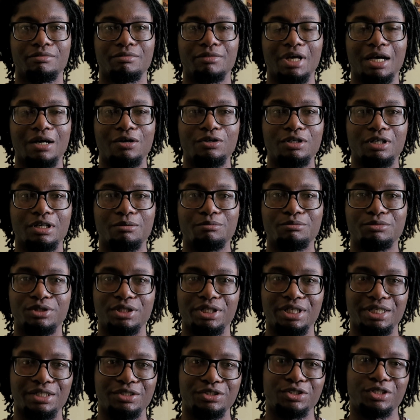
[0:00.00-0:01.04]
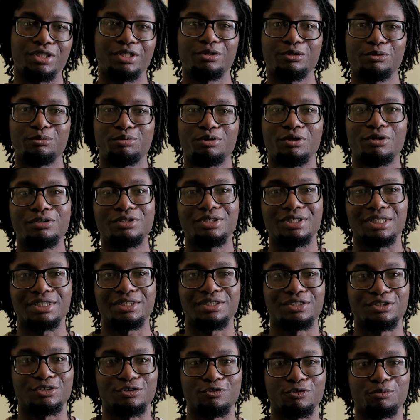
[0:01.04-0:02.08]
How come the internal
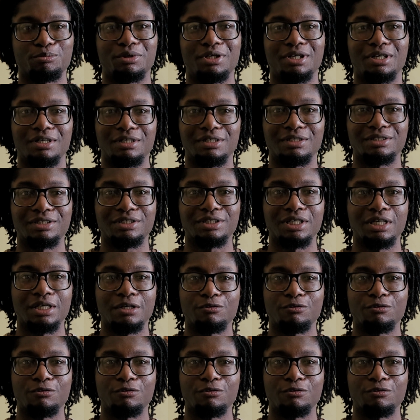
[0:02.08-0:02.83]
processes of a plant